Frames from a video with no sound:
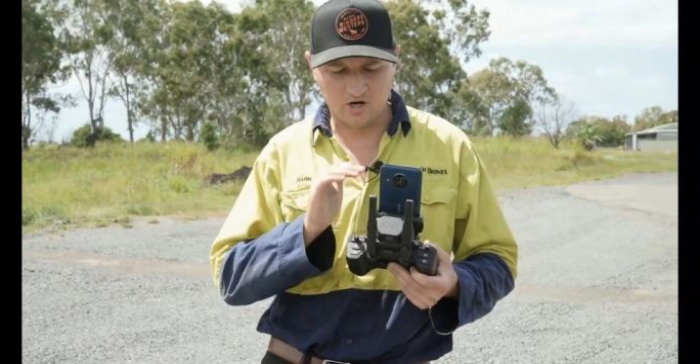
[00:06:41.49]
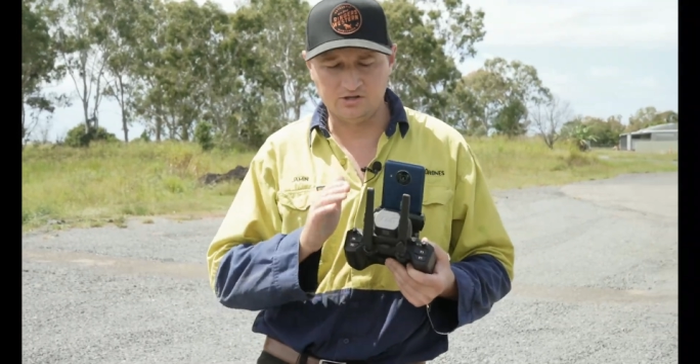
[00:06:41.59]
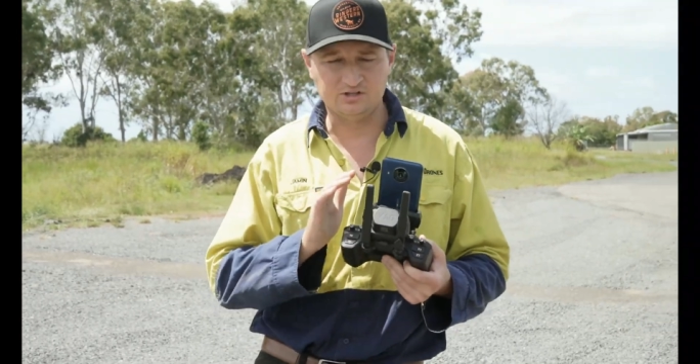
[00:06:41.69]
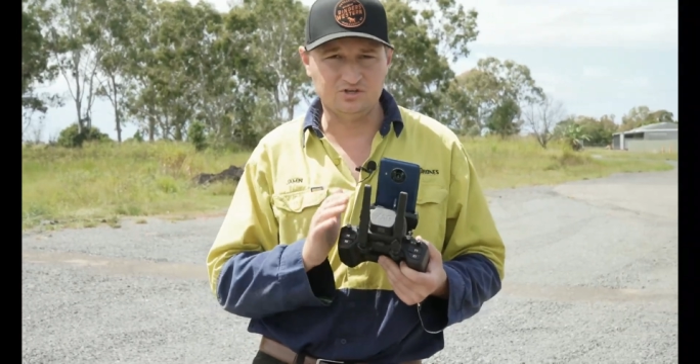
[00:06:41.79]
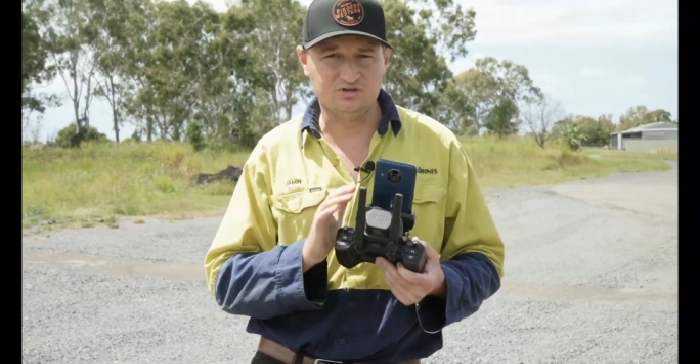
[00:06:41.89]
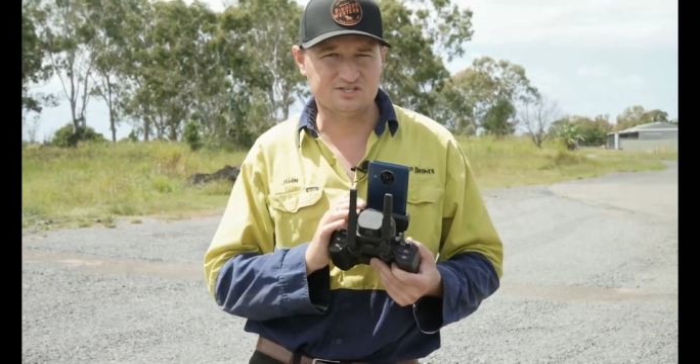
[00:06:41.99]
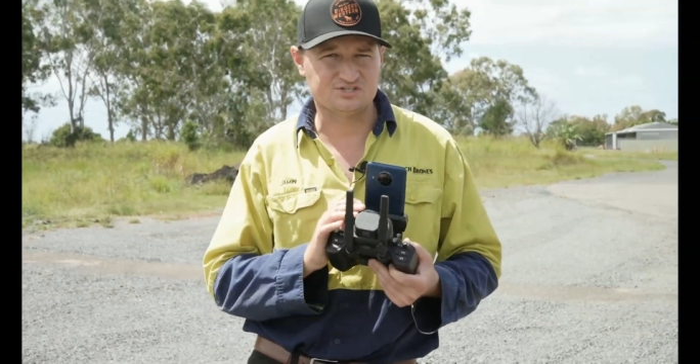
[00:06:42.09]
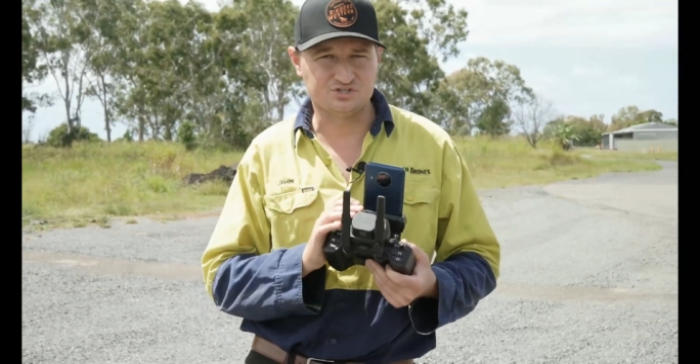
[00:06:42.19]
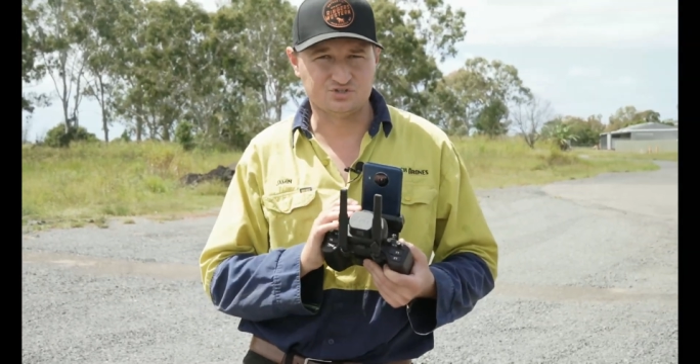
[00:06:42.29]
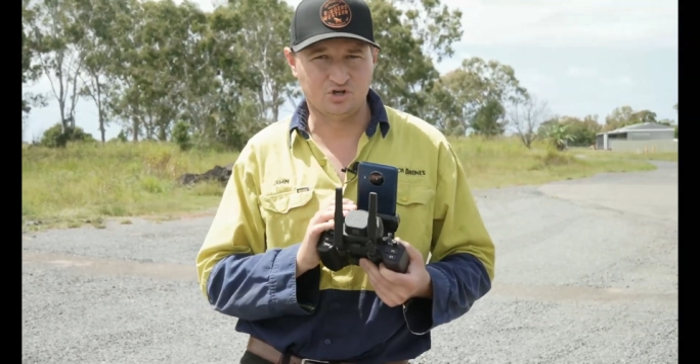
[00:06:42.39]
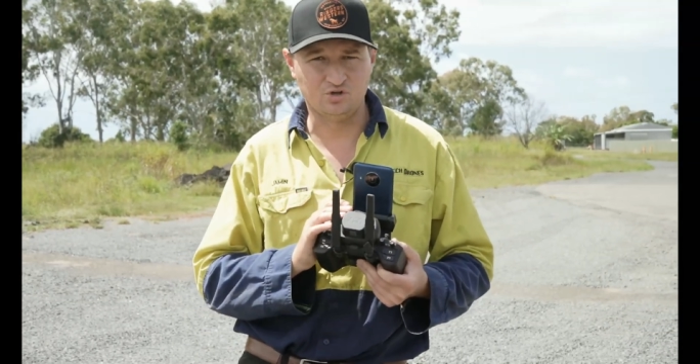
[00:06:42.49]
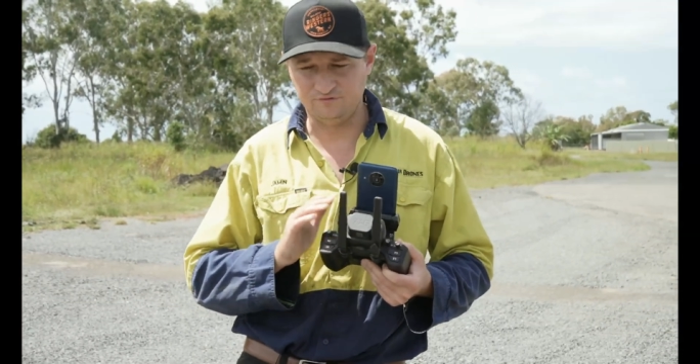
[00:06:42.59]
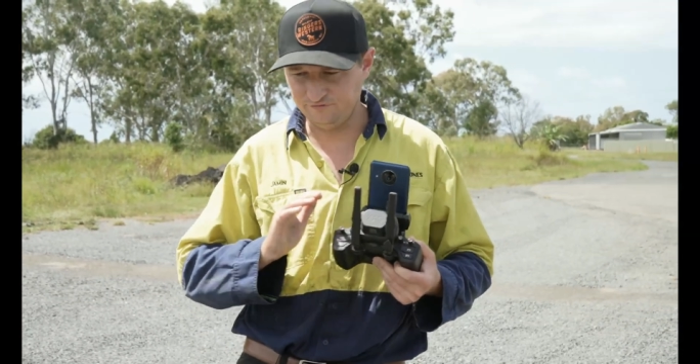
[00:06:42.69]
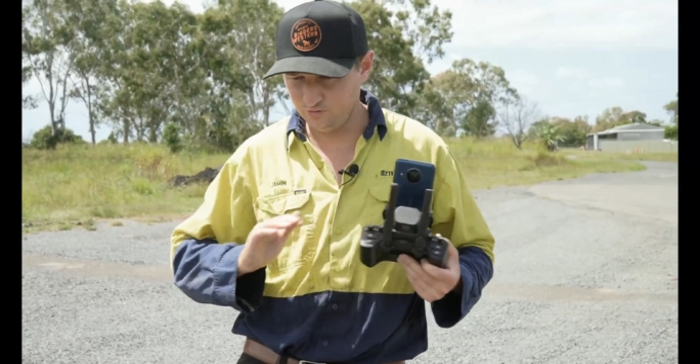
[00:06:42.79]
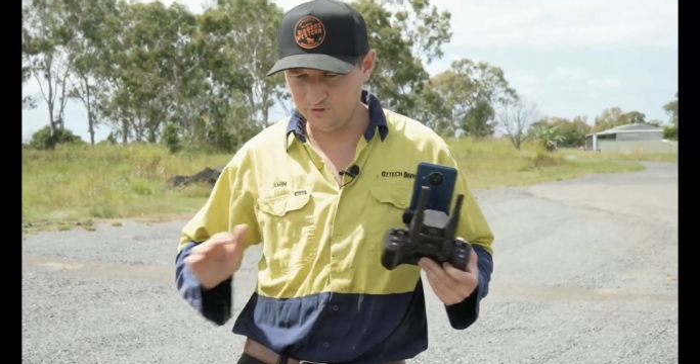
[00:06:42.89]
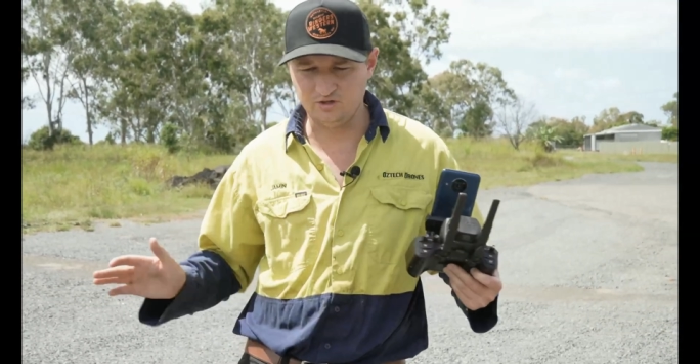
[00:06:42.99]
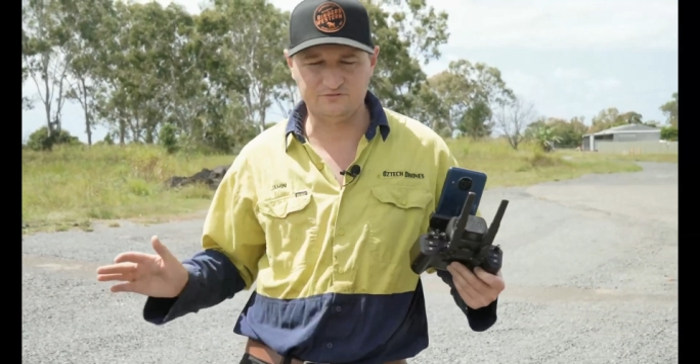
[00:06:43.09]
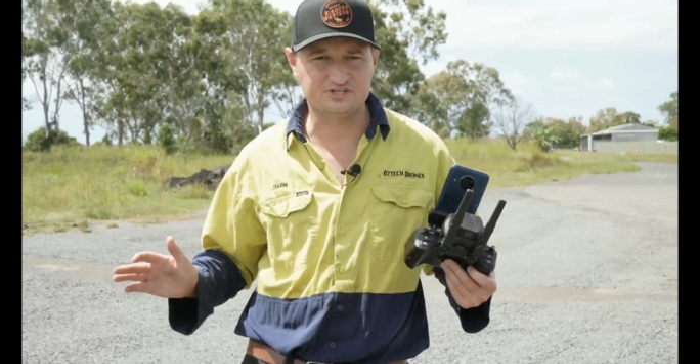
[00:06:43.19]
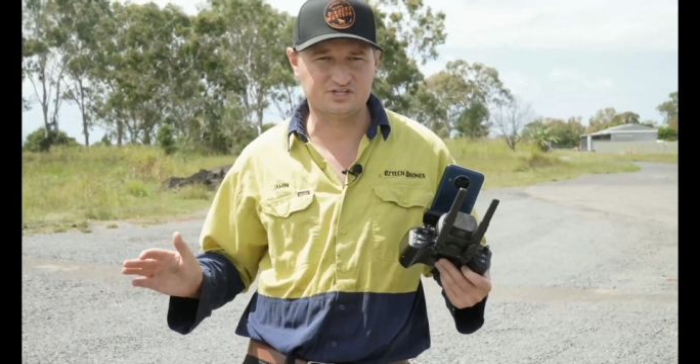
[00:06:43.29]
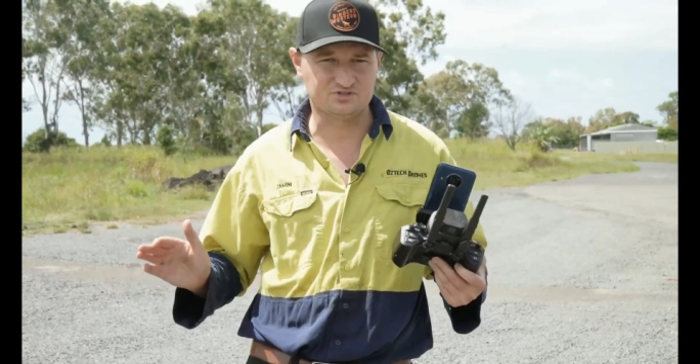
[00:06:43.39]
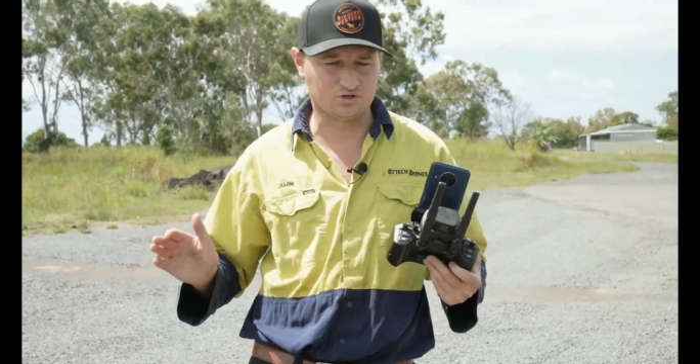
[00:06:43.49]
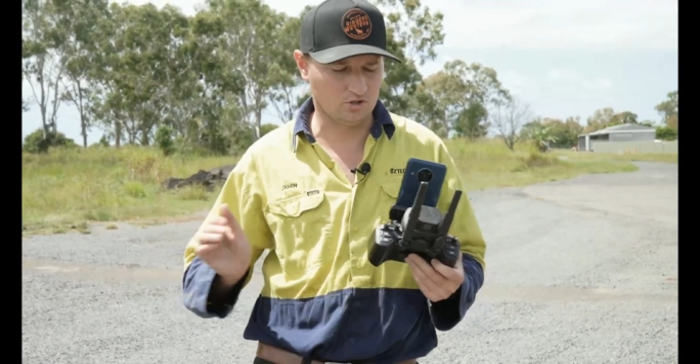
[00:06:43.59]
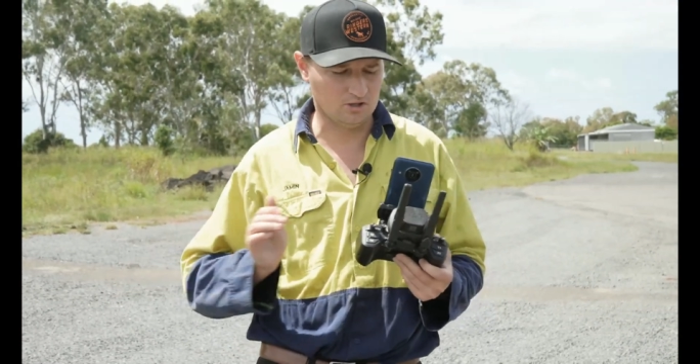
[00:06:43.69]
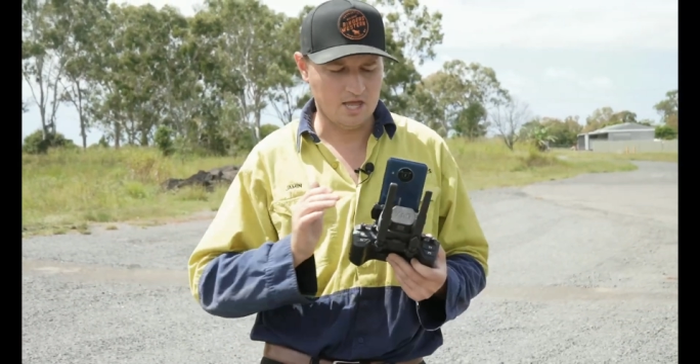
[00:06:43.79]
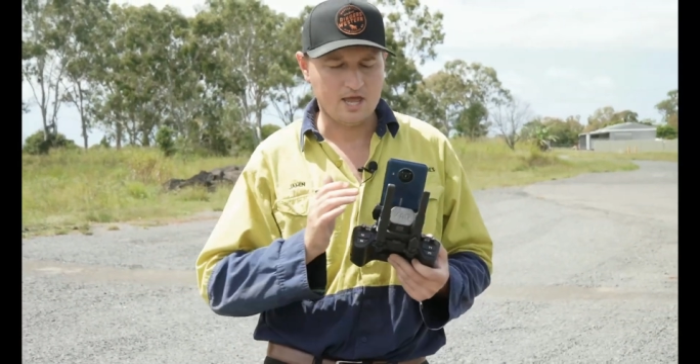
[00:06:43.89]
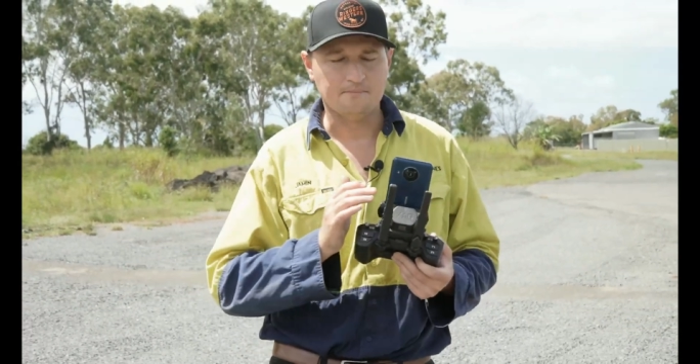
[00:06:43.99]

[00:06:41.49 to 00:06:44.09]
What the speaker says: only used this controller, fully off this controller,